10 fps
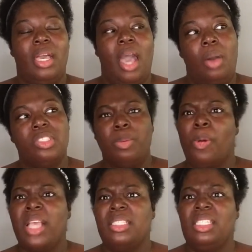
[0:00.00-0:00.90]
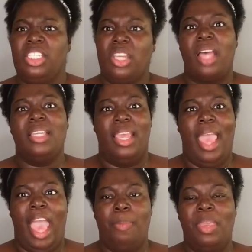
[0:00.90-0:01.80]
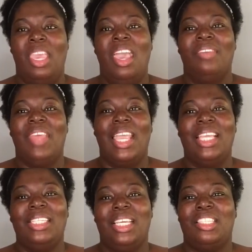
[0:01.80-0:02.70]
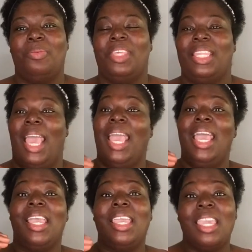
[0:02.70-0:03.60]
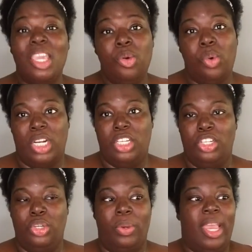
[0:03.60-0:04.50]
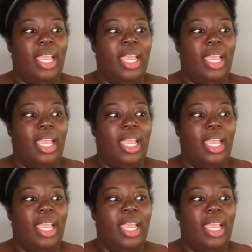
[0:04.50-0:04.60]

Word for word: I was surprisingly shocked and happy that he did something that he wanted to do.